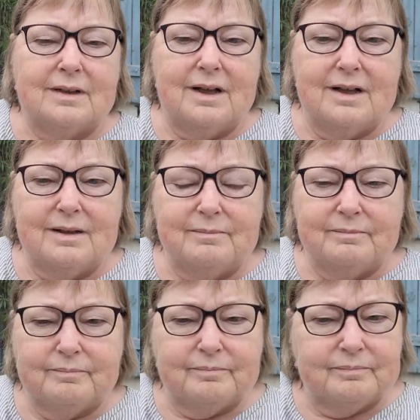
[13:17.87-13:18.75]

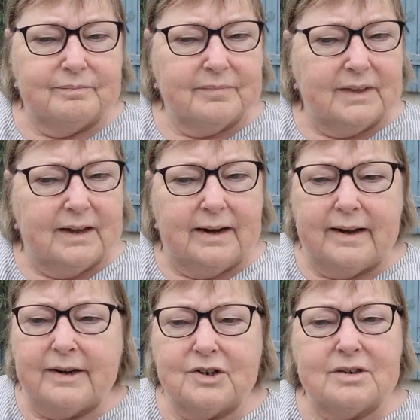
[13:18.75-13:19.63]
and
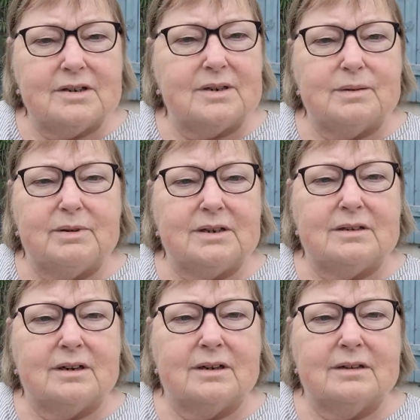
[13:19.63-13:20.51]
he just
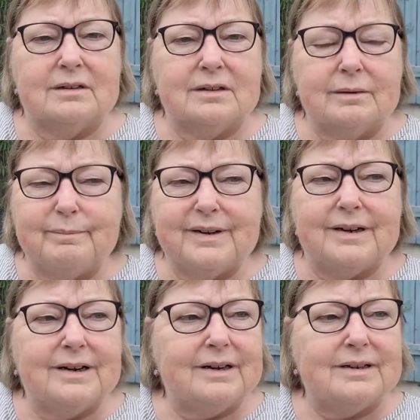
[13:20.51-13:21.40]

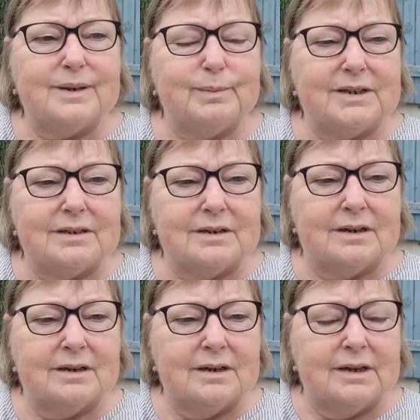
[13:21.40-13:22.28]
completely dismissed
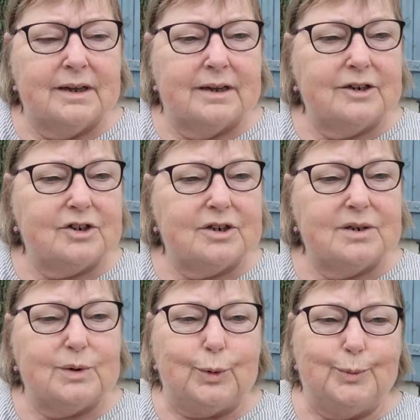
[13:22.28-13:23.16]
her, and she
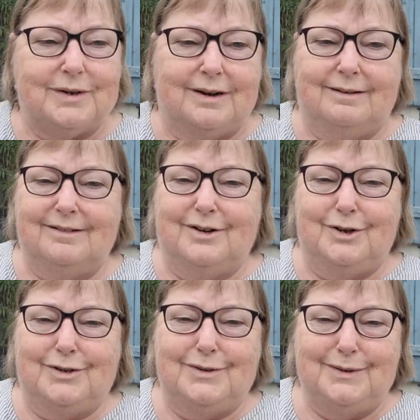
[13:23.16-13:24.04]
stormed out,
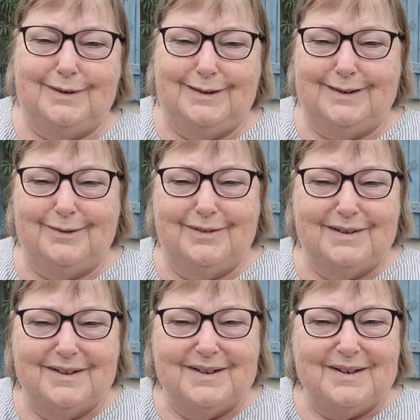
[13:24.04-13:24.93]
because
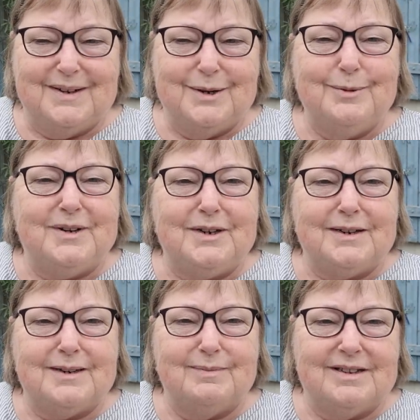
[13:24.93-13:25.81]
nobody
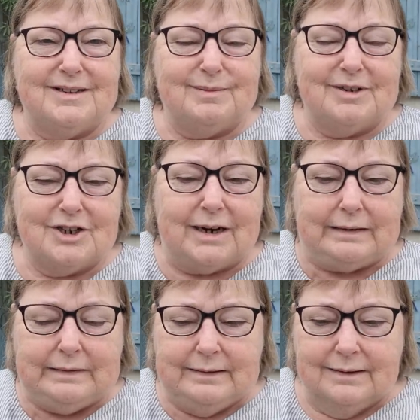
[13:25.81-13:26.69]
dismisses
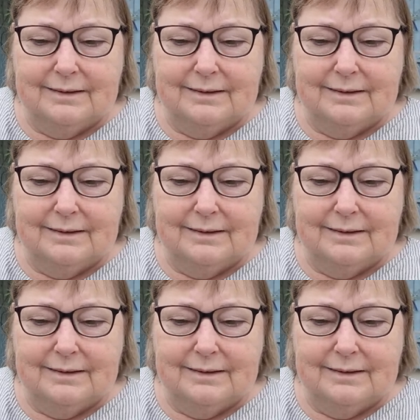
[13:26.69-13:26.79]
Michelle.